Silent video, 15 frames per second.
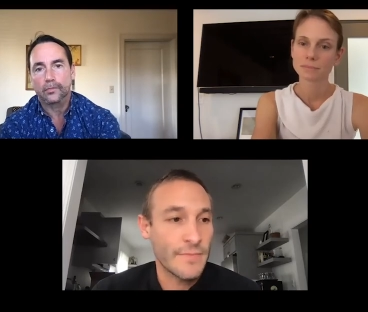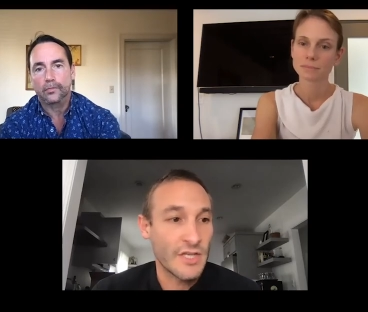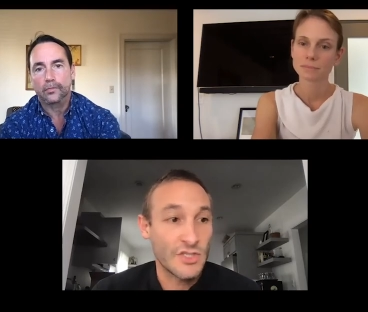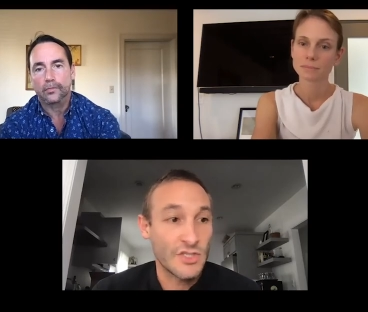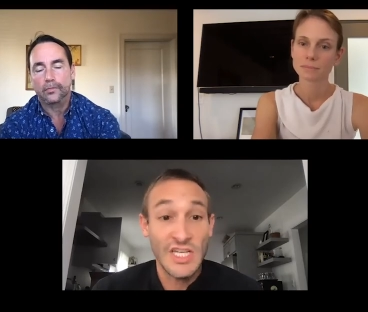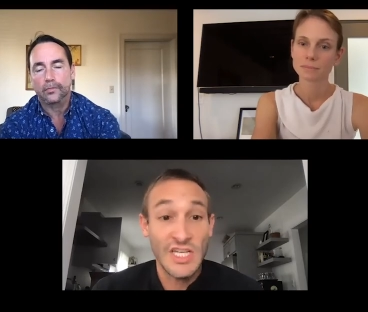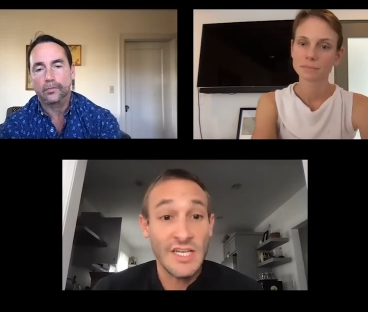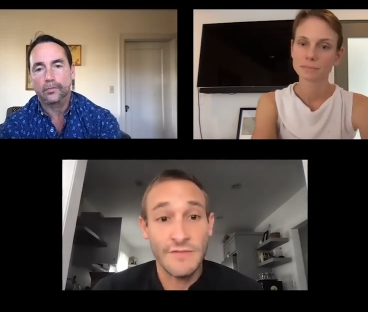
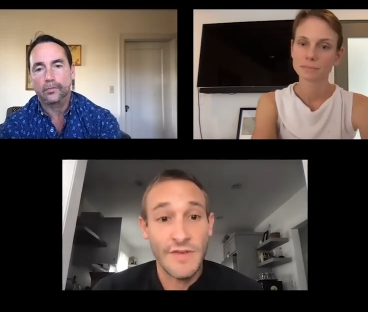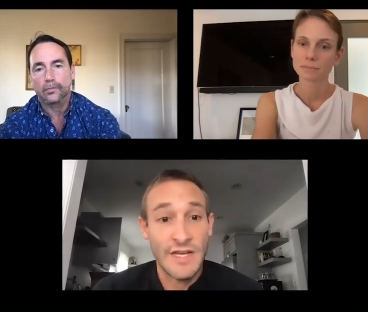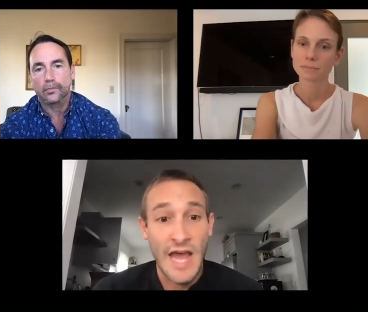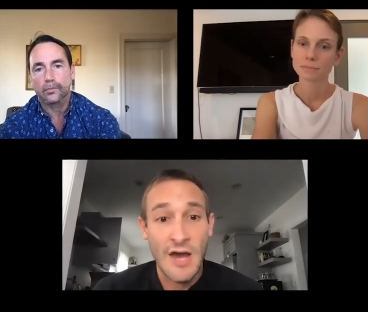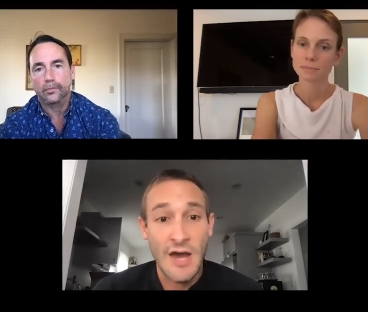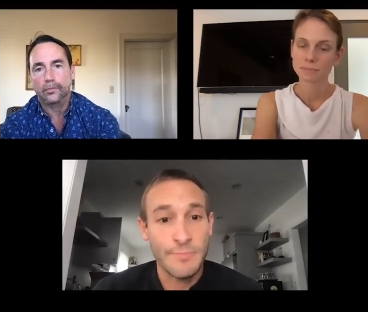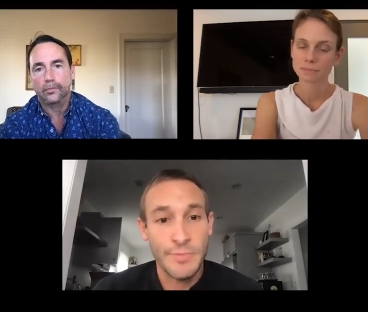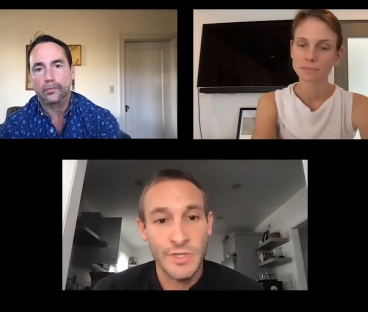Speaker 1: achieve and
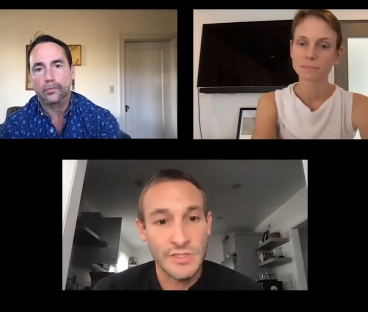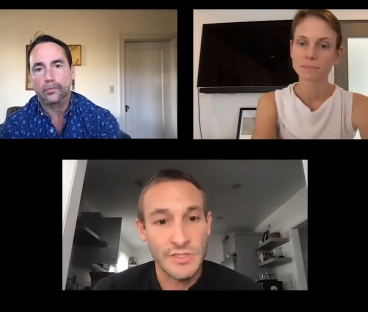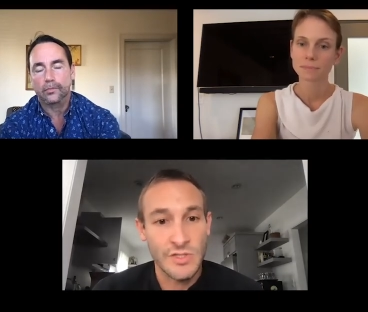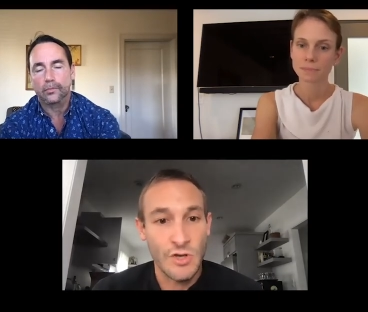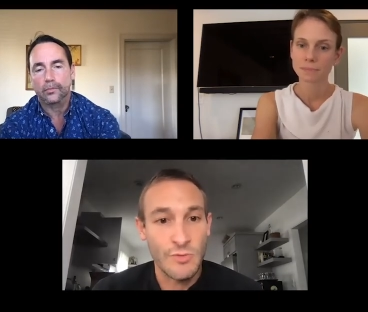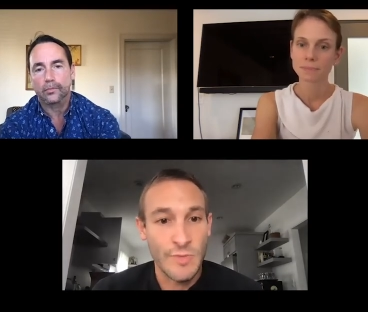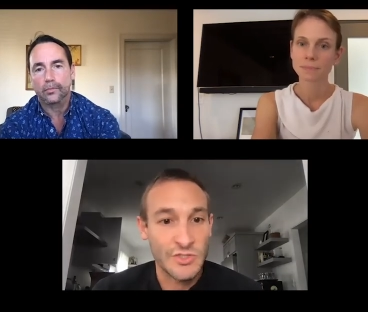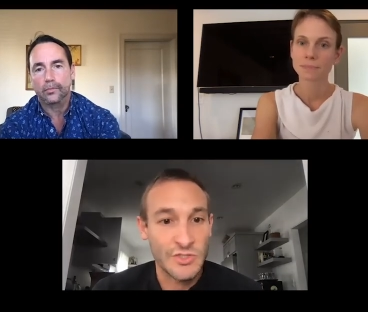output so
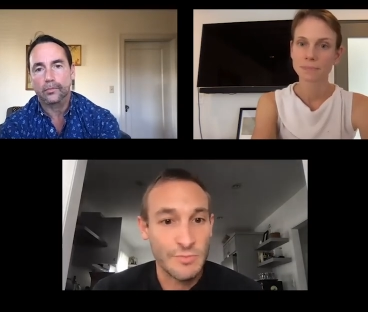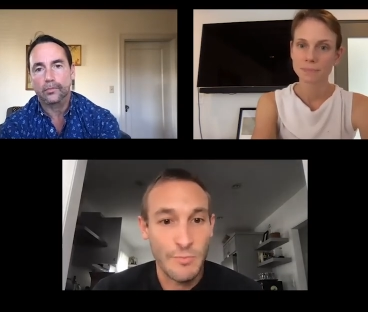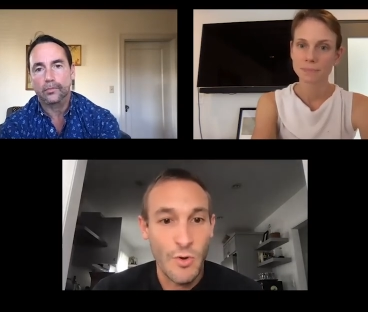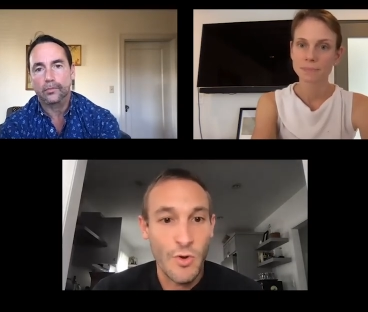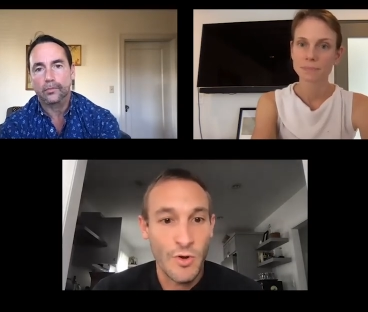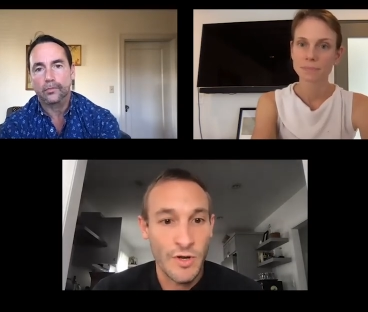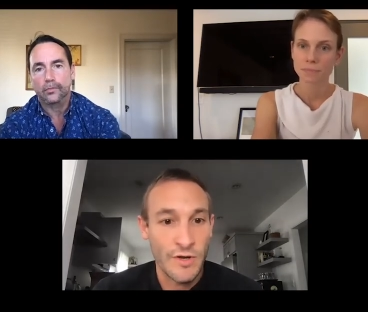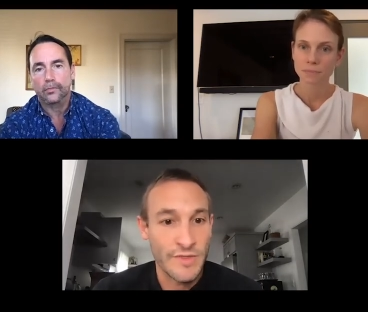much
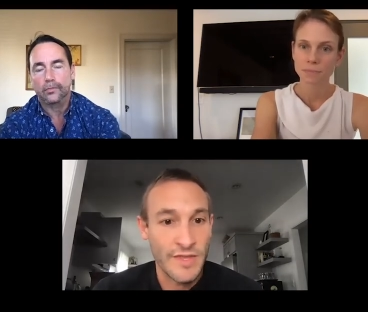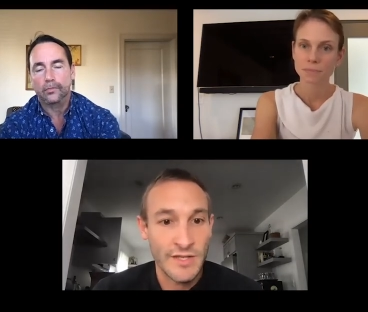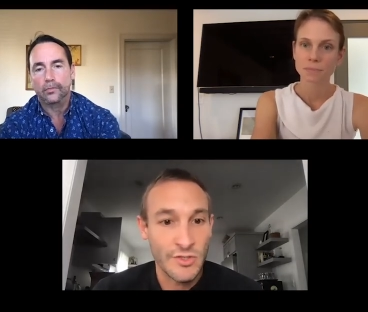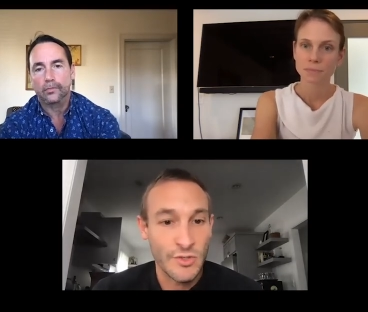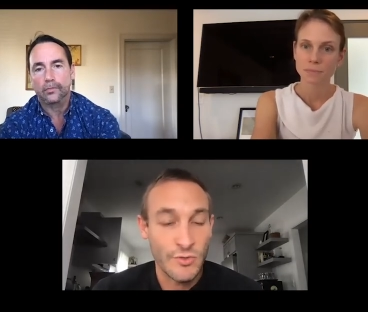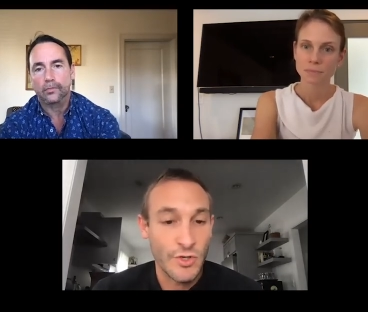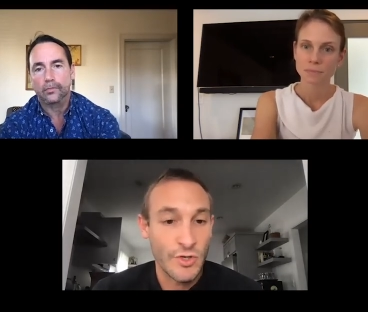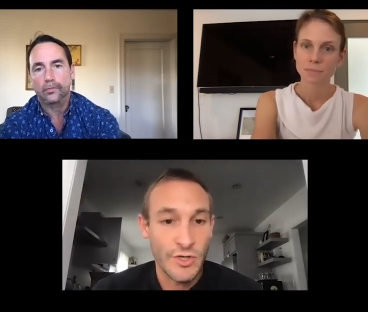more than you
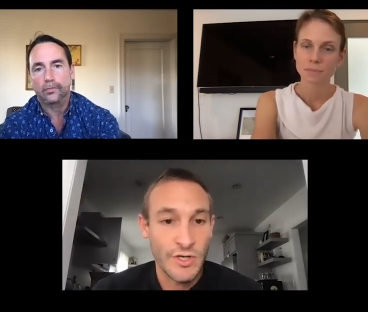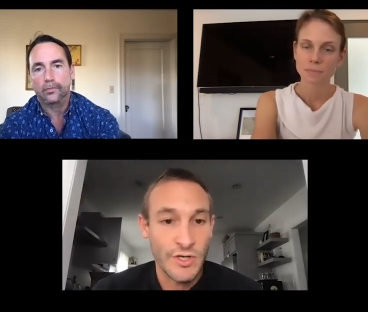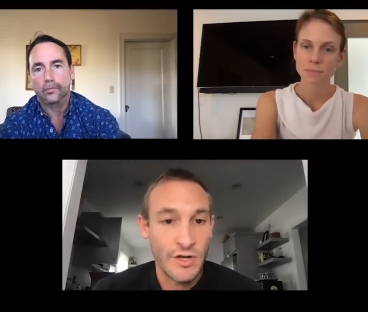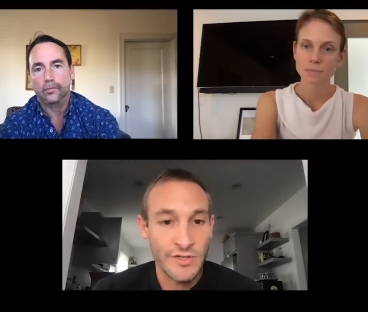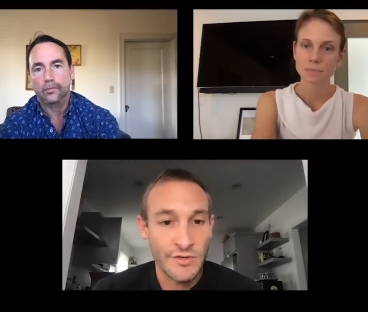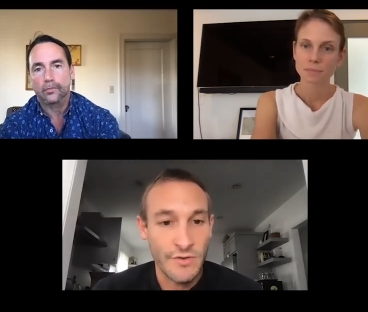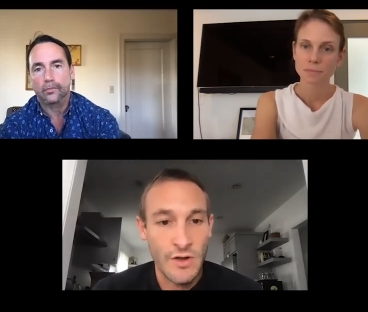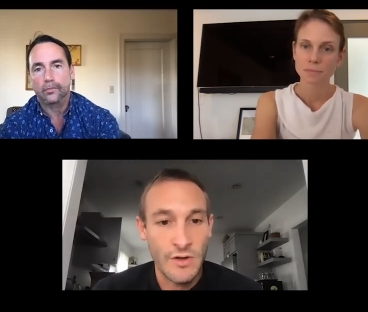could on
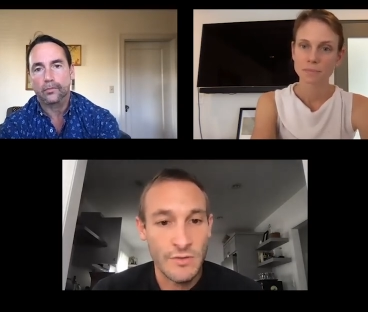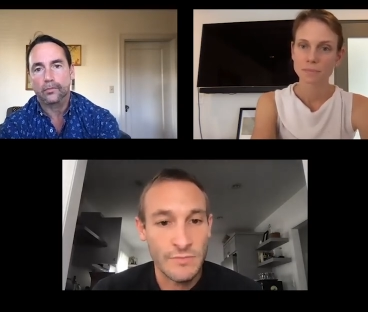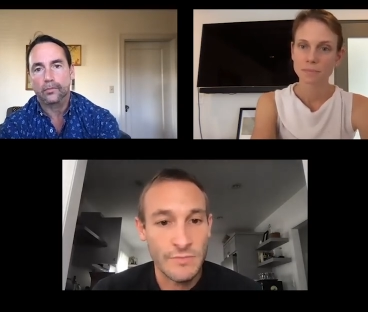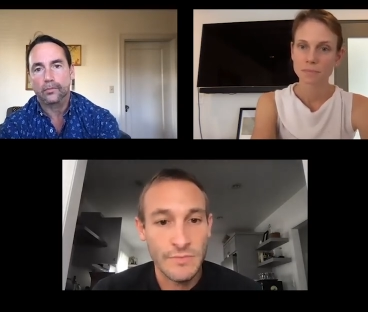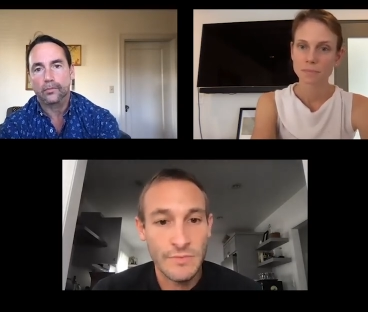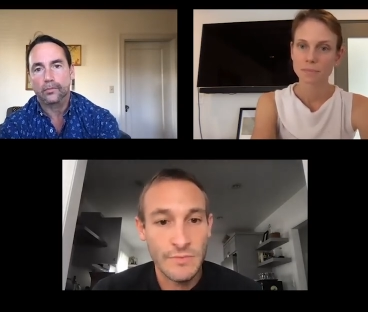your own